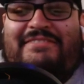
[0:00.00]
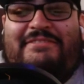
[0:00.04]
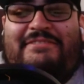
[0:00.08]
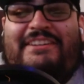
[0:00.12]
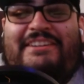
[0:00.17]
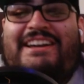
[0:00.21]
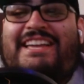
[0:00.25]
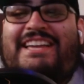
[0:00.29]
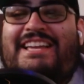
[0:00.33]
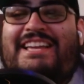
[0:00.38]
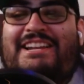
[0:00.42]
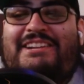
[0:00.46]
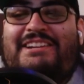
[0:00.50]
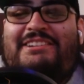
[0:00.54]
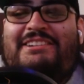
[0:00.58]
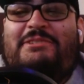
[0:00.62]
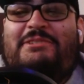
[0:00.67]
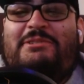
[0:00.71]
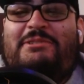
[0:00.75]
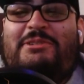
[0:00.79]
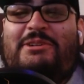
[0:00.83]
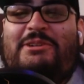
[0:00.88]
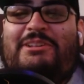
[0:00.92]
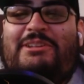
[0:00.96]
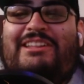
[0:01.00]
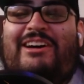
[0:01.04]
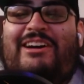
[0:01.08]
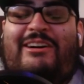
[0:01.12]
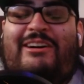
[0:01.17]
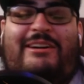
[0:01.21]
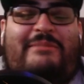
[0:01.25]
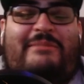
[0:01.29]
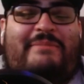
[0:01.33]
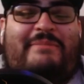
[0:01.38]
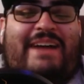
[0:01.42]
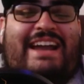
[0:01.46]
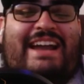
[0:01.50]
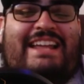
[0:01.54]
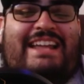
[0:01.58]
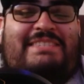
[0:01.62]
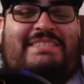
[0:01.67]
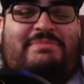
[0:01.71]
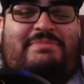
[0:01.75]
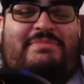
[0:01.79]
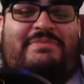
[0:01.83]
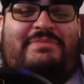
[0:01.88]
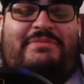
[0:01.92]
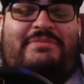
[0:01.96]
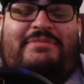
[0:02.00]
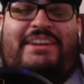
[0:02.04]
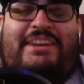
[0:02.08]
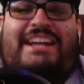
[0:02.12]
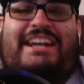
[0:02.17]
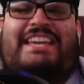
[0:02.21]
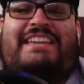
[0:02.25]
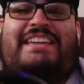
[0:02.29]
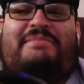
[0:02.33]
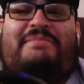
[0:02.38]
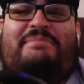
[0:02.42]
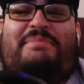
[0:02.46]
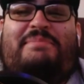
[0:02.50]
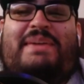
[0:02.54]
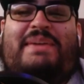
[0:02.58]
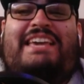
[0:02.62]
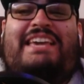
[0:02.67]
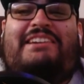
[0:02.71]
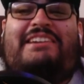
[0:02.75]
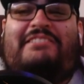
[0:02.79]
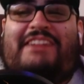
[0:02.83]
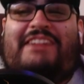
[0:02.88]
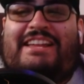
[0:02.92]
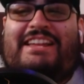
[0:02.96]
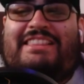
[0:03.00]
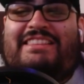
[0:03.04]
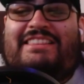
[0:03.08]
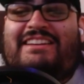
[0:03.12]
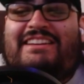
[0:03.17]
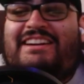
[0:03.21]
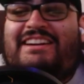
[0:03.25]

Fucking noodle arm at its fucking peak right